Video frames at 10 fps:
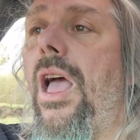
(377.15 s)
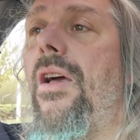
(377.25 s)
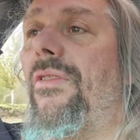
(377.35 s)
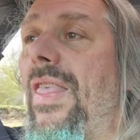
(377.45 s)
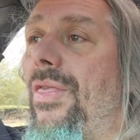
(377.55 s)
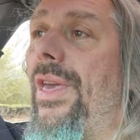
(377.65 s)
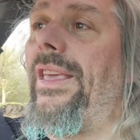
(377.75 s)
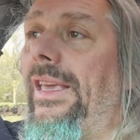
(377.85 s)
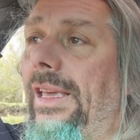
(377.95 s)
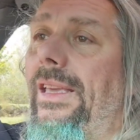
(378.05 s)
event
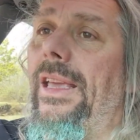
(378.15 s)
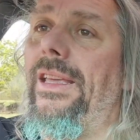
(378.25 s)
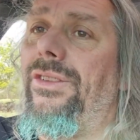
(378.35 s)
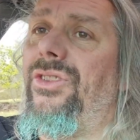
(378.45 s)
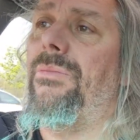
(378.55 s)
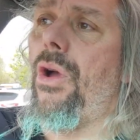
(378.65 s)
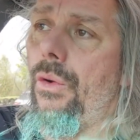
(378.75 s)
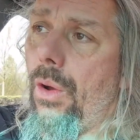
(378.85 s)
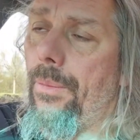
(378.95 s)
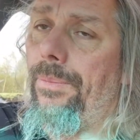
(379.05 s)
thingy is
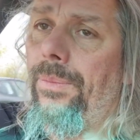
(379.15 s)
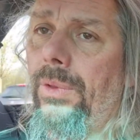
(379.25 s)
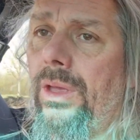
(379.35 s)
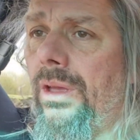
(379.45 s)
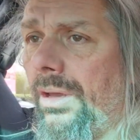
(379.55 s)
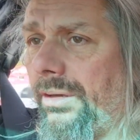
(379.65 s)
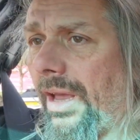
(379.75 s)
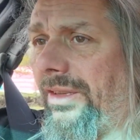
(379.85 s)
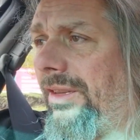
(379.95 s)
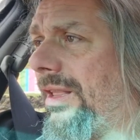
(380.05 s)
tomorrow.
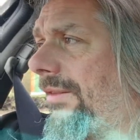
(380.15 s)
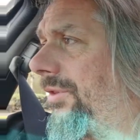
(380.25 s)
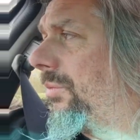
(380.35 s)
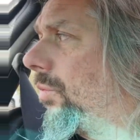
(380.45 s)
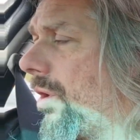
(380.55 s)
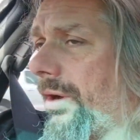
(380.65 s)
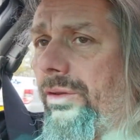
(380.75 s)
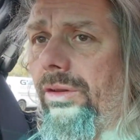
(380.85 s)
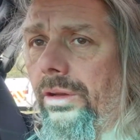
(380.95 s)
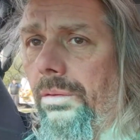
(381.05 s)
So I still have some work
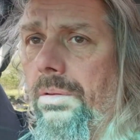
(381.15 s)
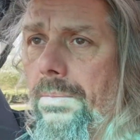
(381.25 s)
to do.